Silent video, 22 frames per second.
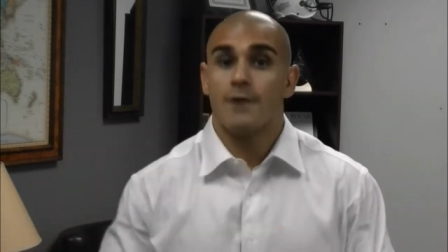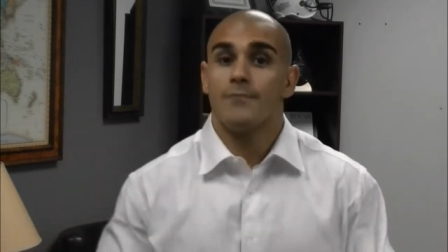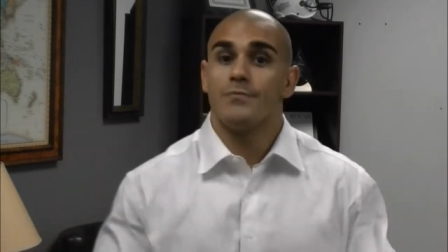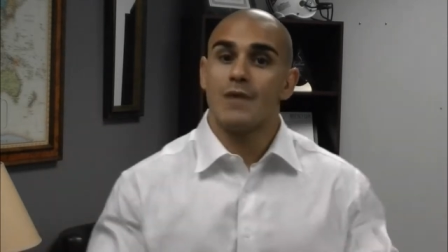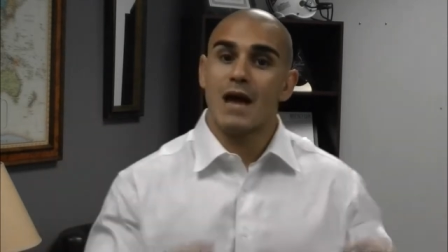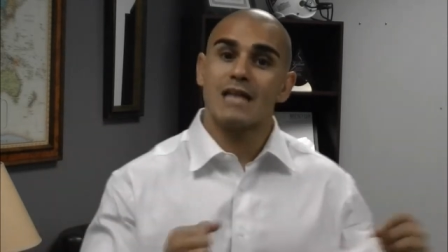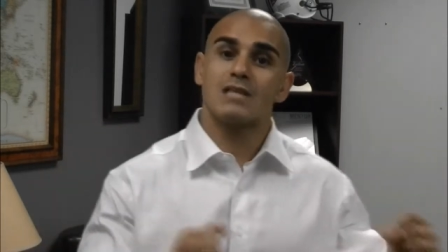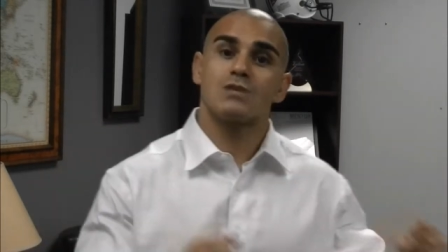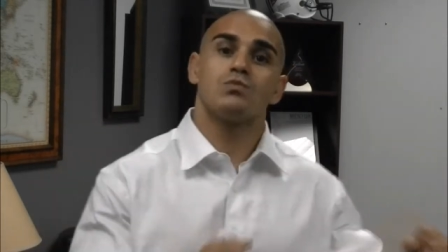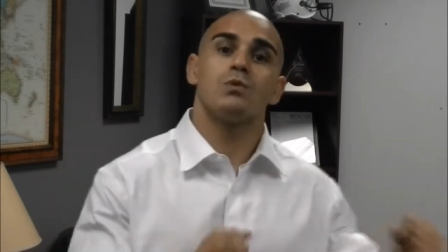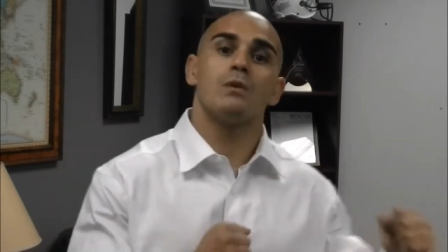
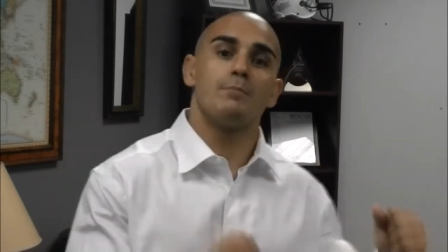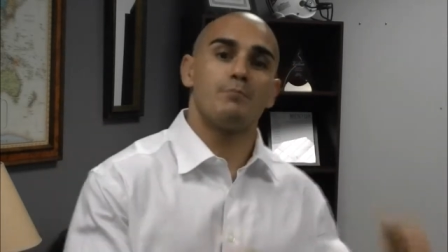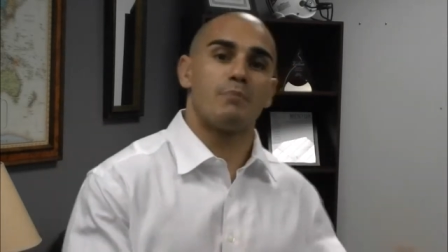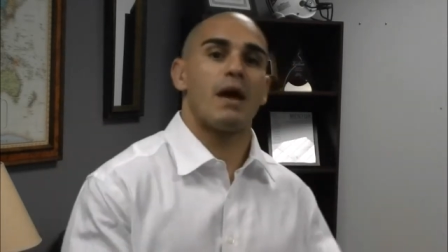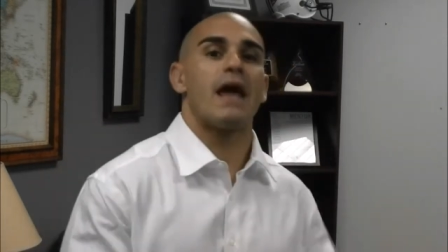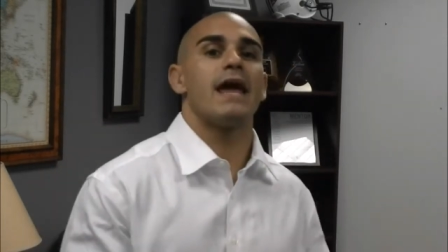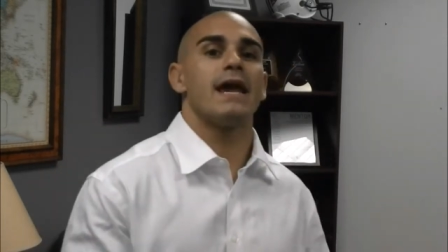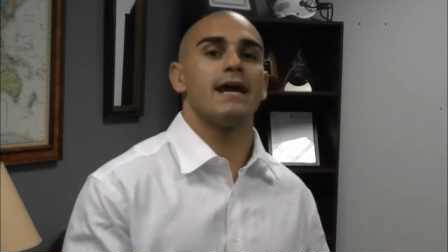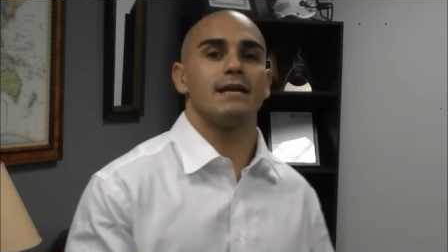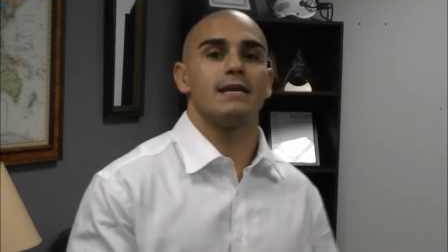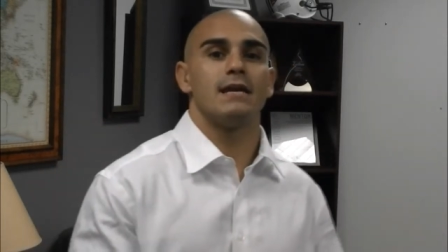That's what
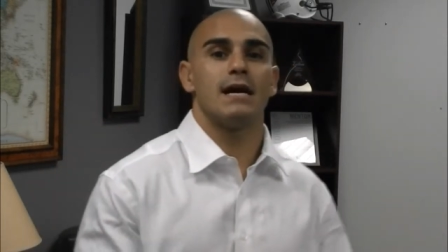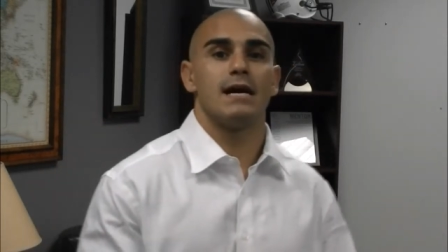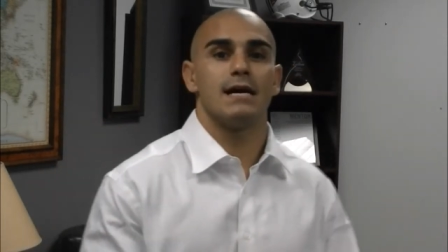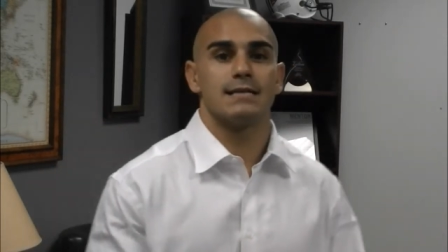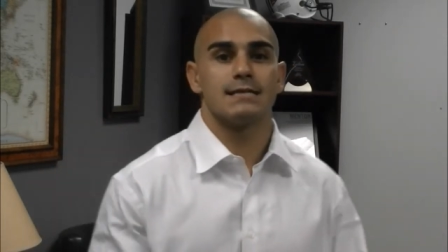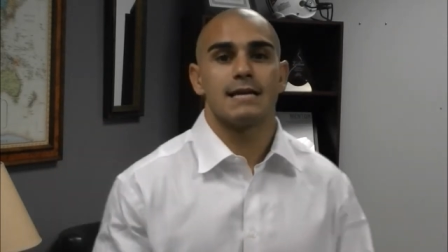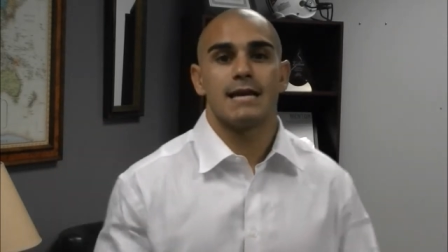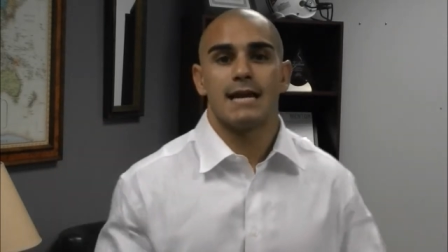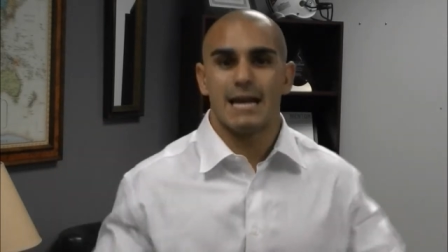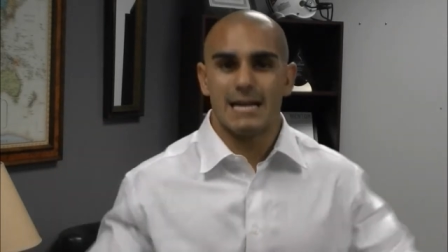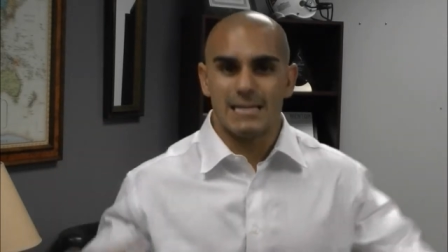pain
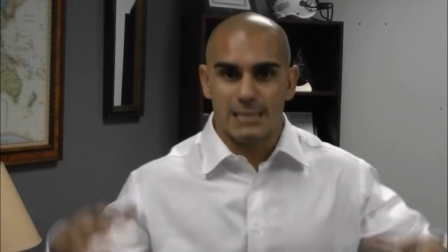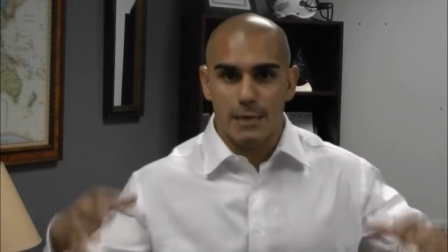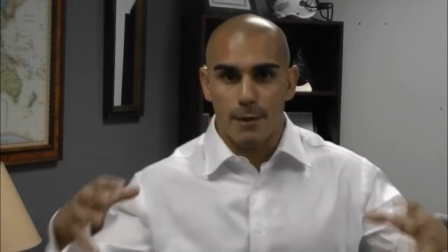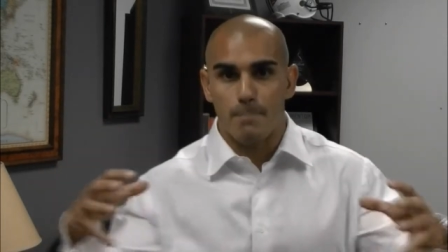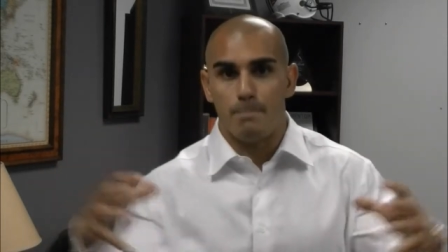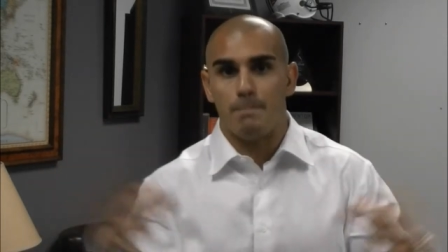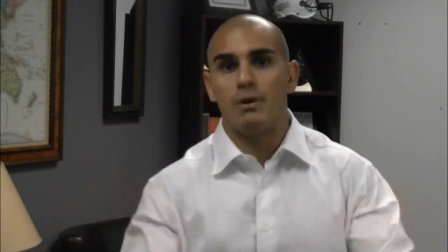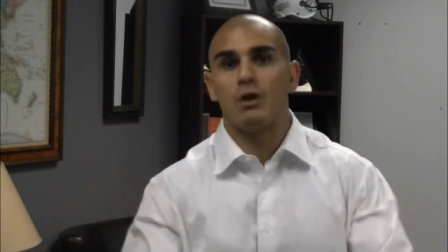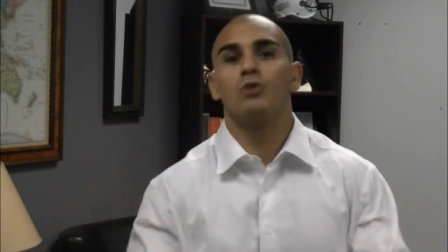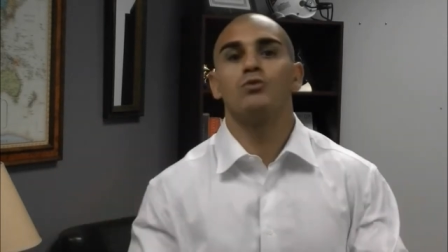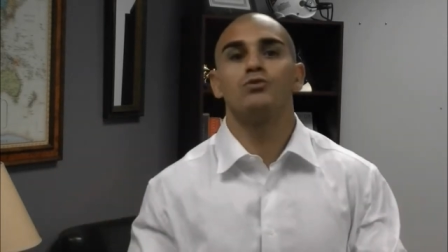does, is
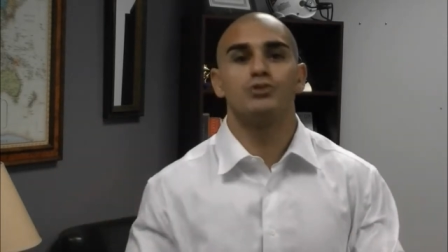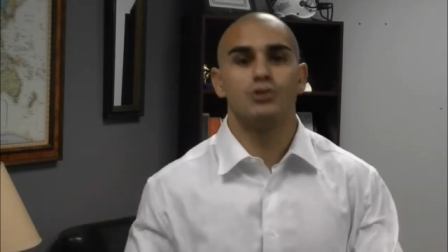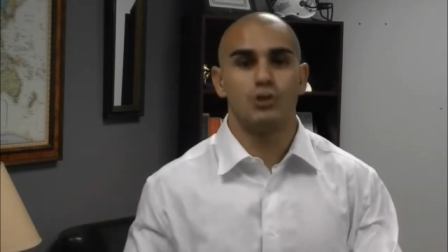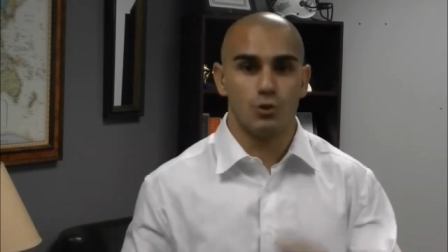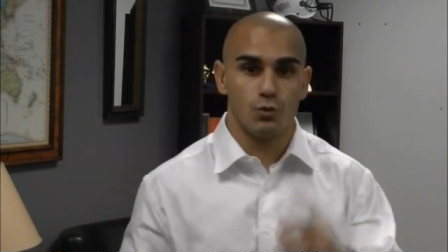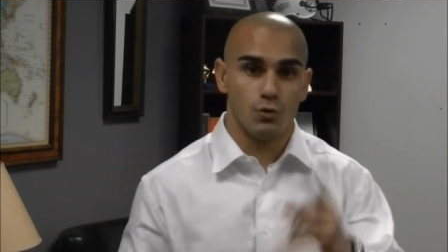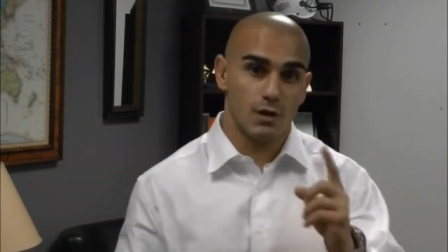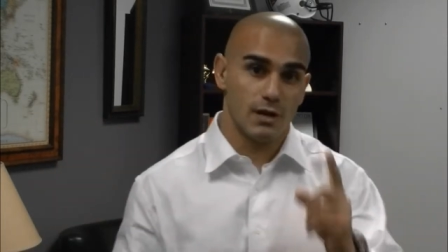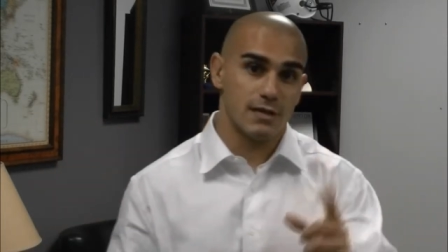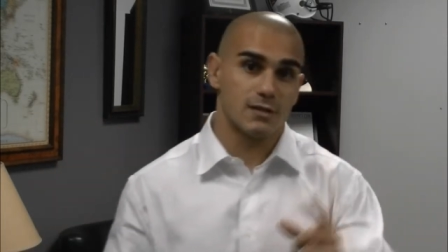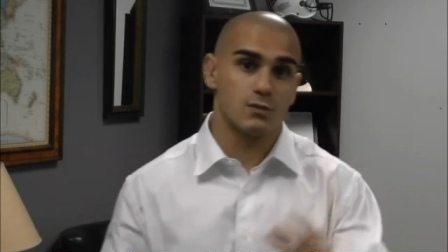it builds
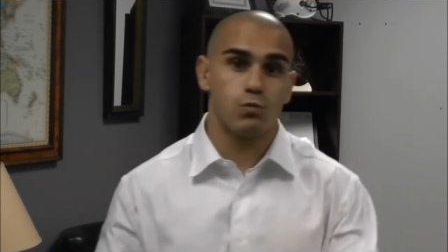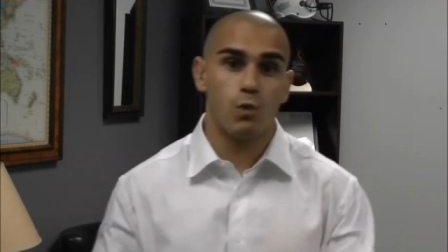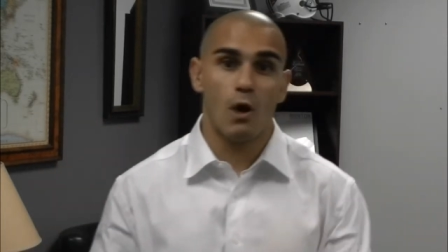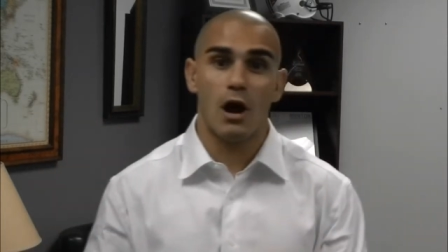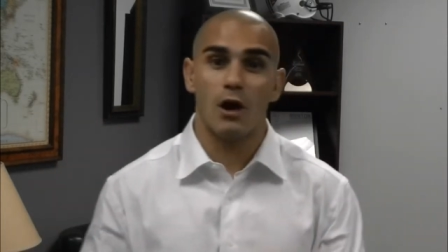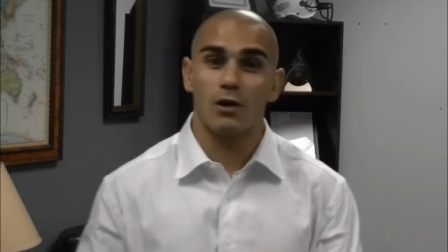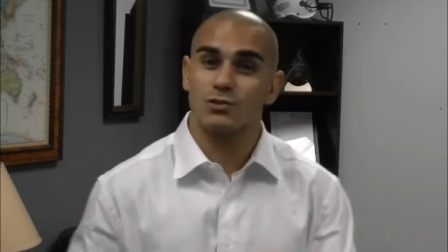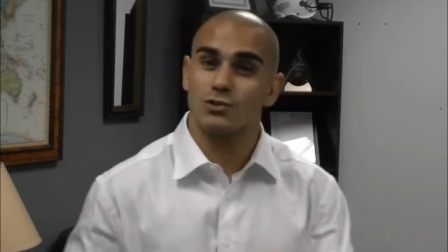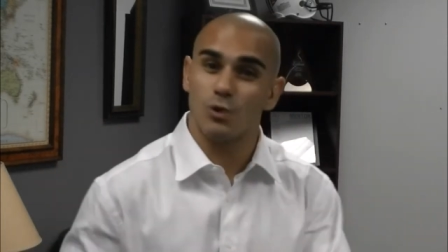you as well.